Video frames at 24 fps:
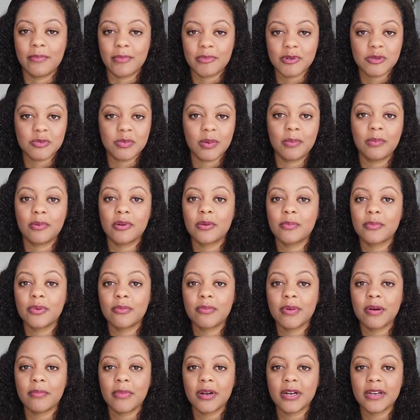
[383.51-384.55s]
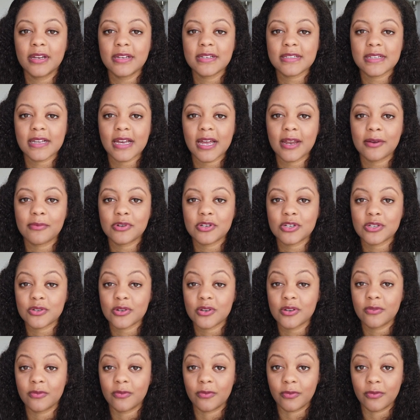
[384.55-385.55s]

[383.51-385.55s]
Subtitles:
Most people don't put money aside, which is